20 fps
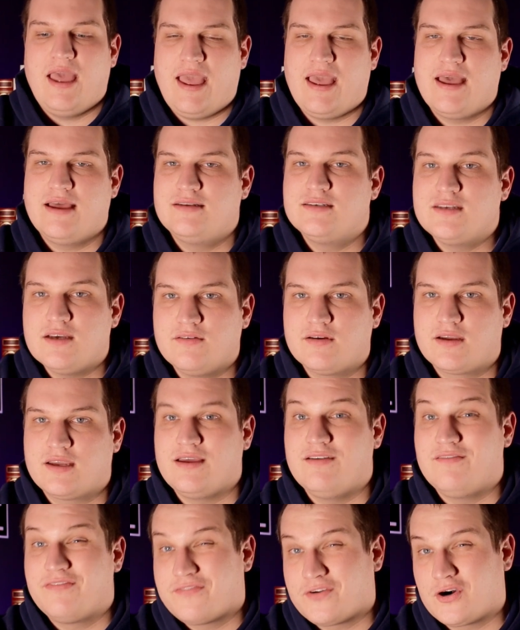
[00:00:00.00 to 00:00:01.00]
and
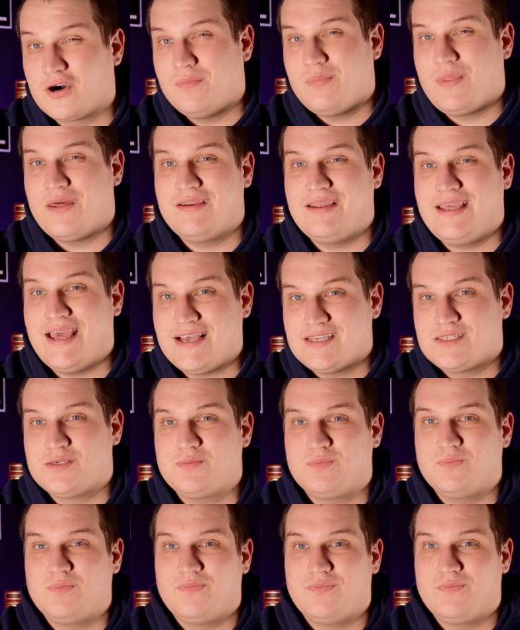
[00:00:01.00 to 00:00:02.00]
confirm that,
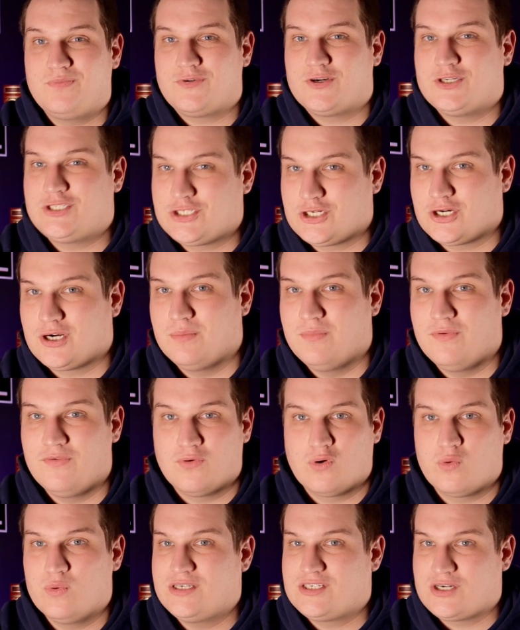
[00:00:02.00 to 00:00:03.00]
yes, for sure,
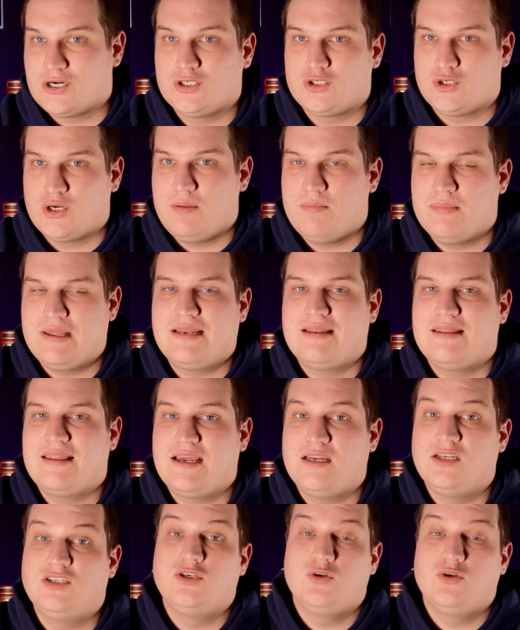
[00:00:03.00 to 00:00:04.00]
before we start treatment,